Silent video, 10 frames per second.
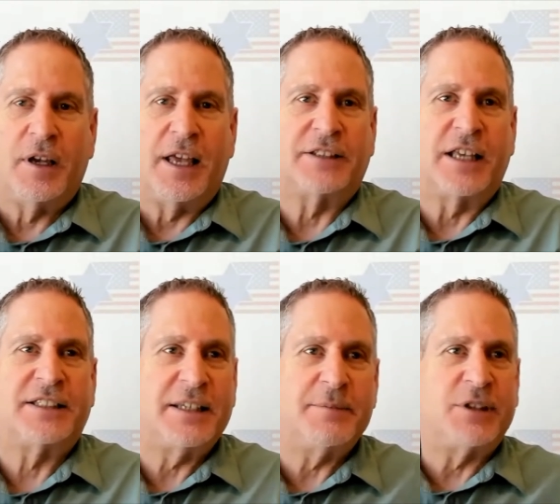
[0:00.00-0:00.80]
it, it
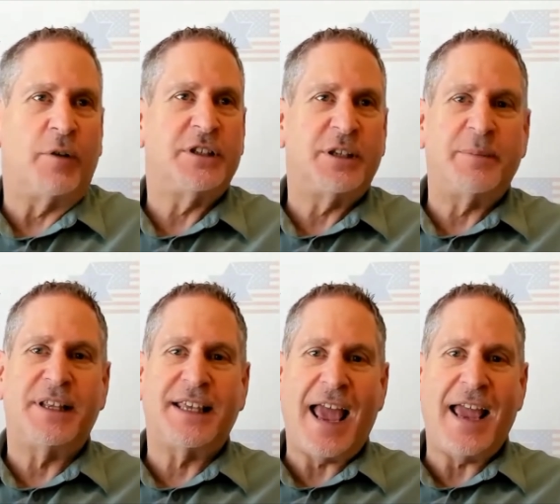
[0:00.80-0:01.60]
seems to always to be
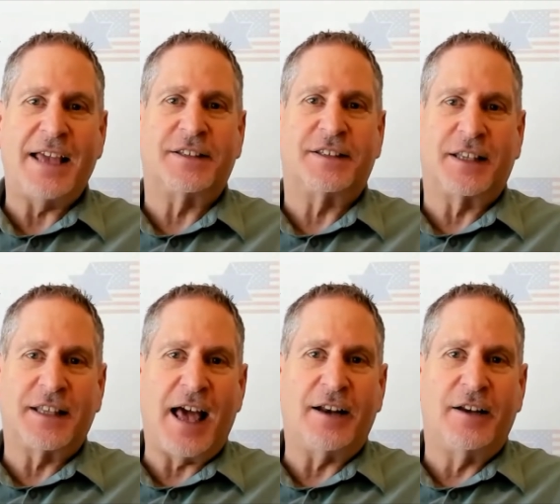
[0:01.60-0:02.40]
the case
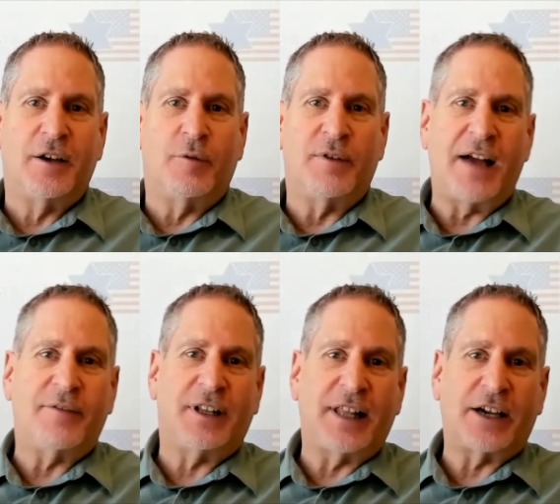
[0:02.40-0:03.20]
that we have
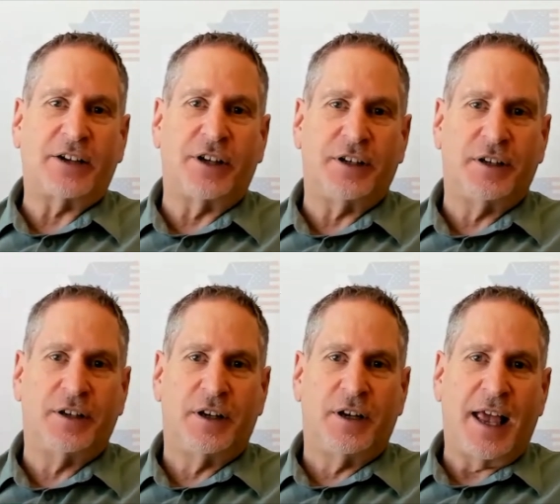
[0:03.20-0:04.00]
an election
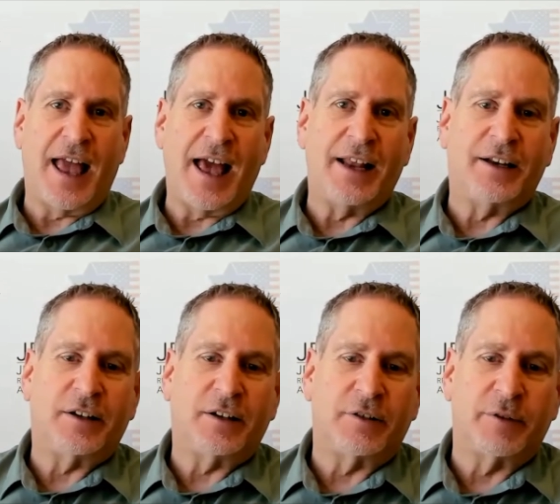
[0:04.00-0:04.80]

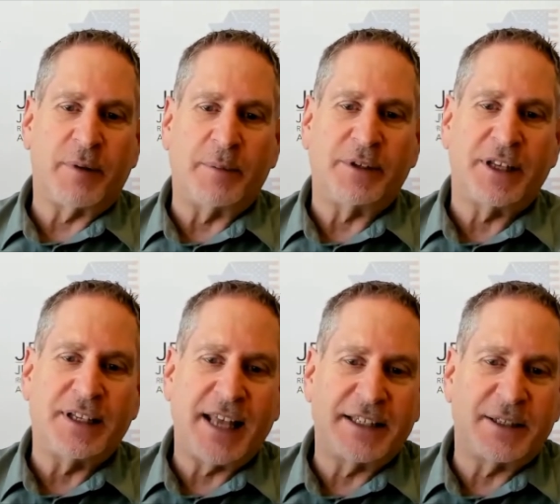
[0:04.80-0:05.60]
and the Republican
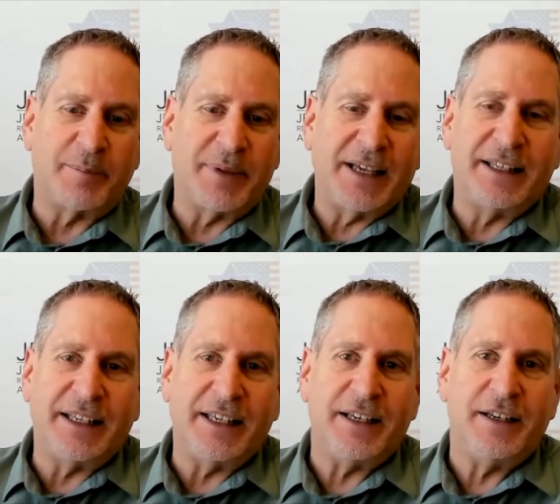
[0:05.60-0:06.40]
takes a big
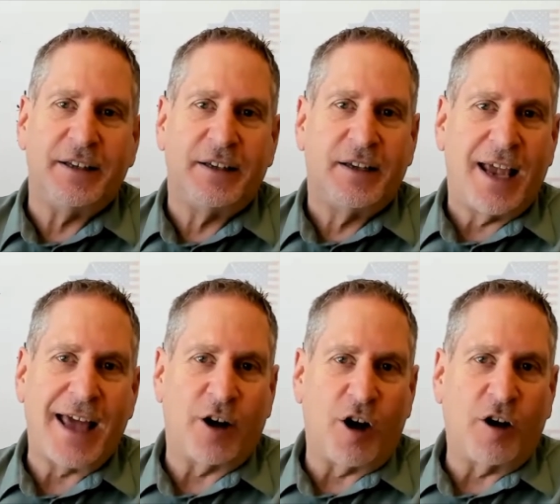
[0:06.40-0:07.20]
lead,
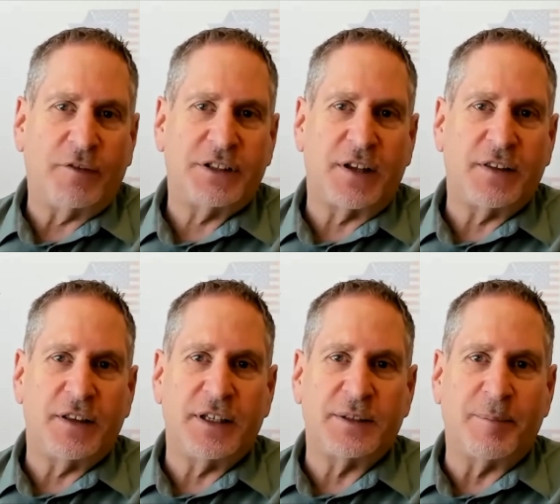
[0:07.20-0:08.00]
and all of a sudden
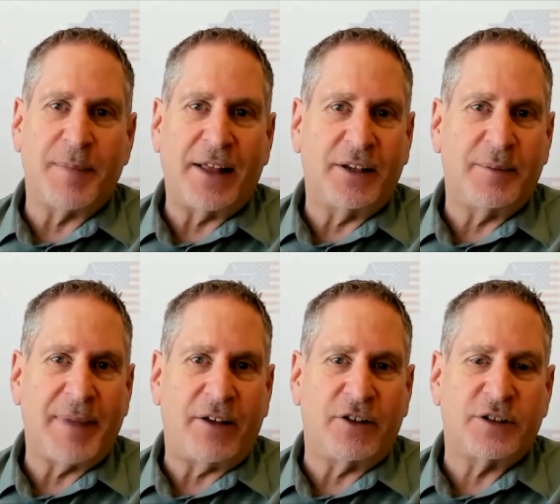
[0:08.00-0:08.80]
these mail-in
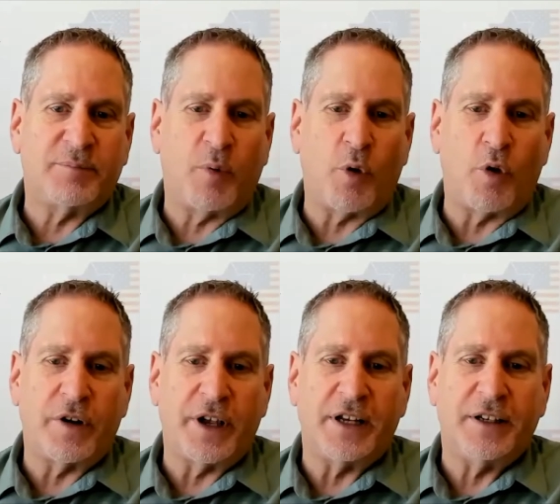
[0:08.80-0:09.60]
ballots pour
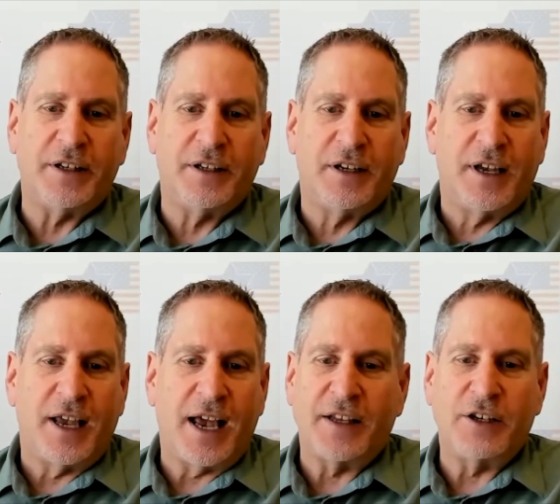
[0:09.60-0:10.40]
in,
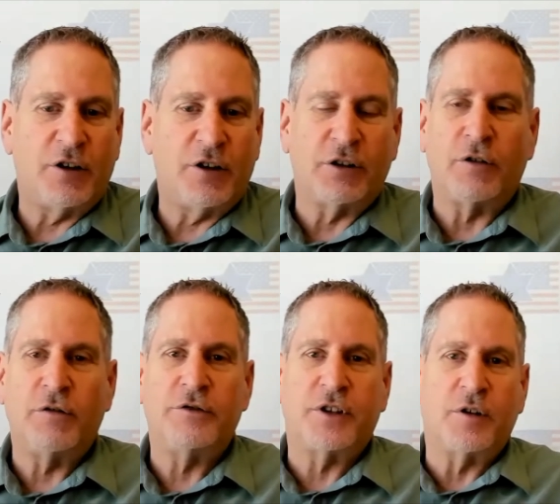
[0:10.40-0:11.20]
and then you don't know
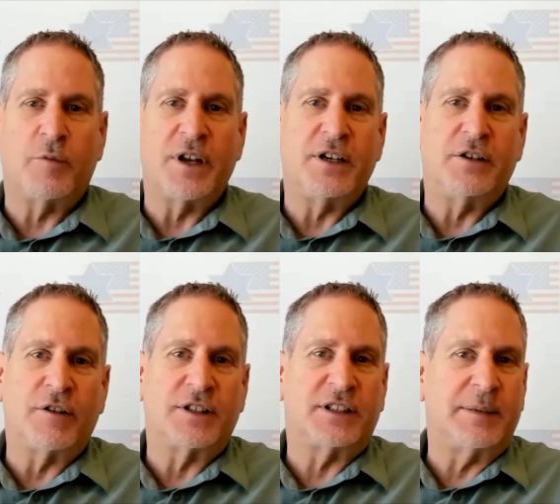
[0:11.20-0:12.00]
who's going to win, and you go
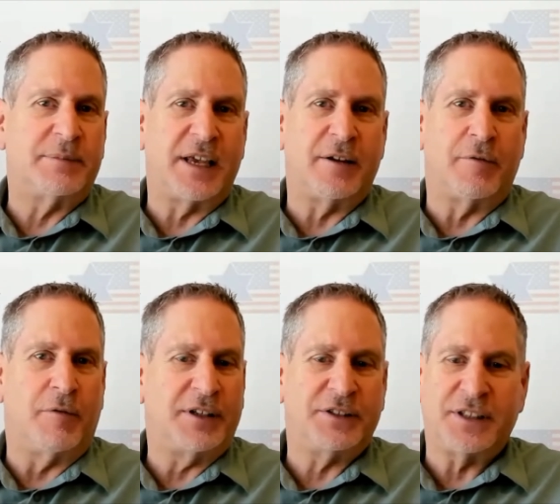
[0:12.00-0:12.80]
to sleep saying,
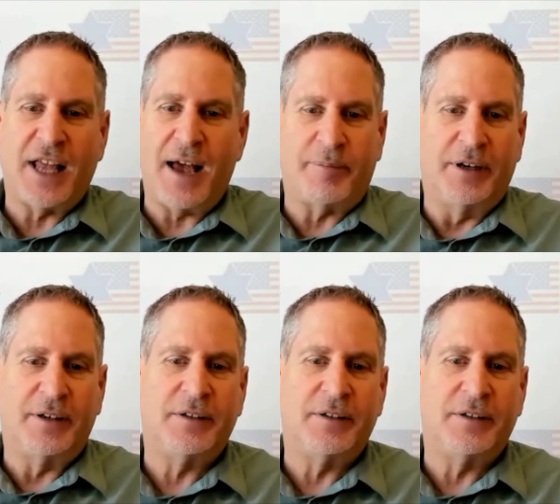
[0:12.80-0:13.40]
"What just happened?"